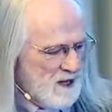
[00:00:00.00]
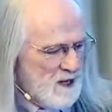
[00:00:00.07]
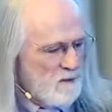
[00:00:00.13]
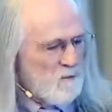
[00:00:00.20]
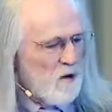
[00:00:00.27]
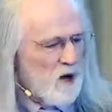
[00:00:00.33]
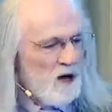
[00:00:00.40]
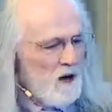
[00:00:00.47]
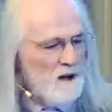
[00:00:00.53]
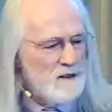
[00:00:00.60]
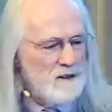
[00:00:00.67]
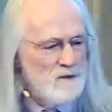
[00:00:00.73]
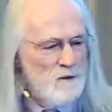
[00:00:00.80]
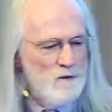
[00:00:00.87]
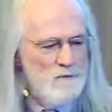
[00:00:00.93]
product
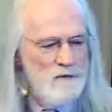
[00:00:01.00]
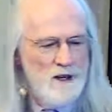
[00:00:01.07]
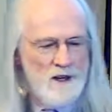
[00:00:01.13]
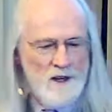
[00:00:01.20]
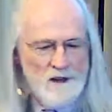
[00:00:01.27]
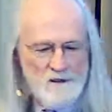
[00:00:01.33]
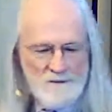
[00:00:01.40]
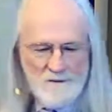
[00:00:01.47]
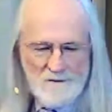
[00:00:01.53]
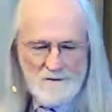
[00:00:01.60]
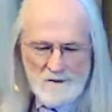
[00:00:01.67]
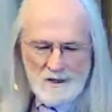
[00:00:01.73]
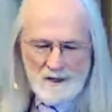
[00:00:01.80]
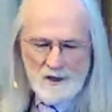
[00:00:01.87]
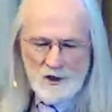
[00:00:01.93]

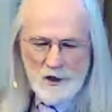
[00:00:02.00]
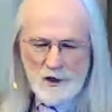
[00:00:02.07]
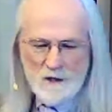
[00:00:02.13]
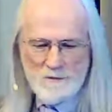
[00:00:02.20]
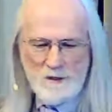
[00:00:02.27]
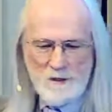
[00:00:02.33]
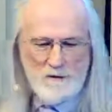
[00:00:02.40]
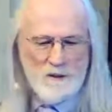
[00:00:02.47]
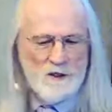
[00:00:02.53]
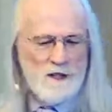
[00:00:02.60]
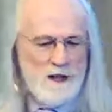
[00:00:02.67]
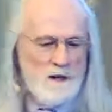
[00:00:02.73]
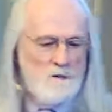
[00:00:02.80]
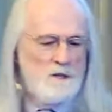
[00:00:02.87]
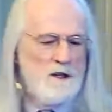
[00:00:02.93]
endorsement for
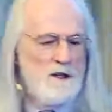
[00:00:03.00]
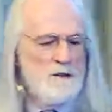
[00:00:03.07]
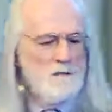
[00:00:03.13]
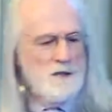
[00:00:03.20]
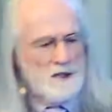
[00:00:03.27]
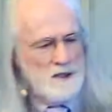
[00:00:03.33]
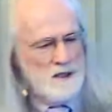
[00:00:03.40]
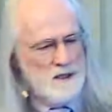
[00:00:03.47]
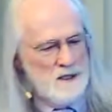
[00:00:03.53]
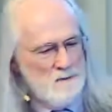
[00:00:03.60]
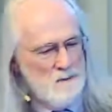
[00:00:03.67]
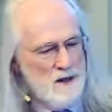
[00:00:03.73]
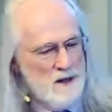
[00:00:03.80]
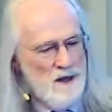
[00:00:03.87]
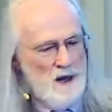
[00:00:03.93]
Samsung, but
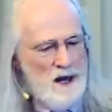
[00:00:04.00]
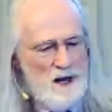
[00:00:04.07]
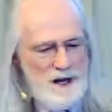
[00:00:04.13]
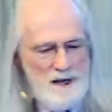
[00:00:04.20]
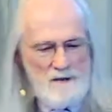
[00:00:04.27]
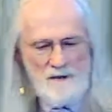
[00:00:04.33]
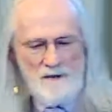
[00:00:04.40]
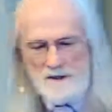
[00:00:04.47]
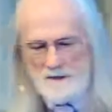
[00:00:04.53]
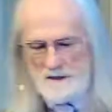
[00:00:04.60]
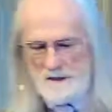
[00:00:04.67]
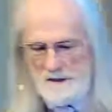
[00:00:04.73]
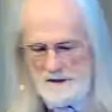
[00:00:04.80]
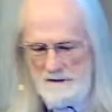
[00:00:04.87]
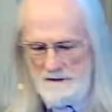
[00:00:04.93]
I have this
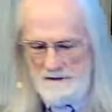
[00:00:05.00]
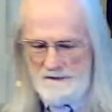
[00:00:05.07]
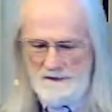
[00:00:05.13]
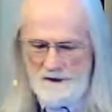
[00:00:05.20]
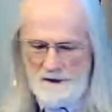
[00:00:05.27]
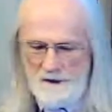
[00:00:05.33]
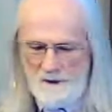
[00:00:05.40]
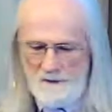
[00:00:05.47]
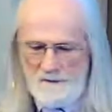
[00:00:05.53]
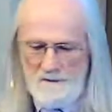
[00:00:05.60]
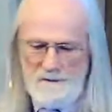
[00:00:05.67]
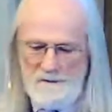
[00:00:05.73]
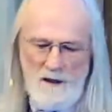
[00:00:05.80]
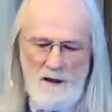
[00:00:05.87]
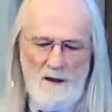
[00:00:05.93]
phone
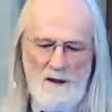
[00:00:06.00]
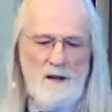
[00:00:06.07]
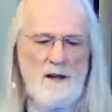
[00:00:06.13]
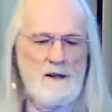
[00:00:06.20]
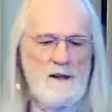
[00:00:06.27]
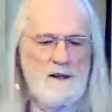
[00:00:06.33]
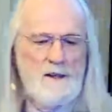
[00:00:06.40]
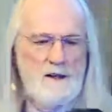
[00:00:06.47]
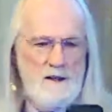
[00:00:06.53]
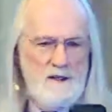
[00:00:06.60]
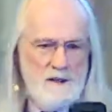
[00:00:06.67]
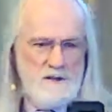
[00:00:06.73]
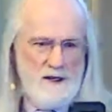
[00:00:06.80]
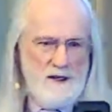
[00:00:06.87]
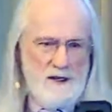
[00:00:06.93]
that
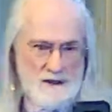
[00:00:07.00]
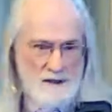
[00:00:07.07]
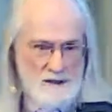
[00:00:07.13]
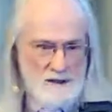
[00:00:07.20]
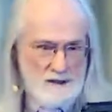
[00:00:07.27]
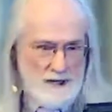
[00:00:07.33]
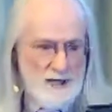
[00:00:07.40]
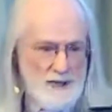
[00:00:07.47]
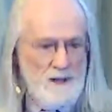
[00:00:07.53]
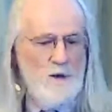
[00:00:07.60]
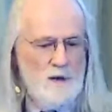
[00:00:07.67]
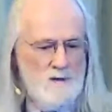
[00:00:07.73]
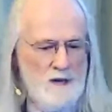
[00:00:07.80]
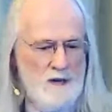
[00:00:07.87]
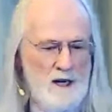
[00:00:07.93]
if I look at it
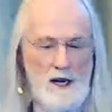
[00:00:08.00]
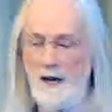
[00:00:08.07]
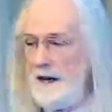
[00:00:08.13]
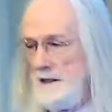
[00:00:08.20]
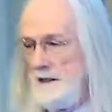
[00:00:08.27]
with my eyes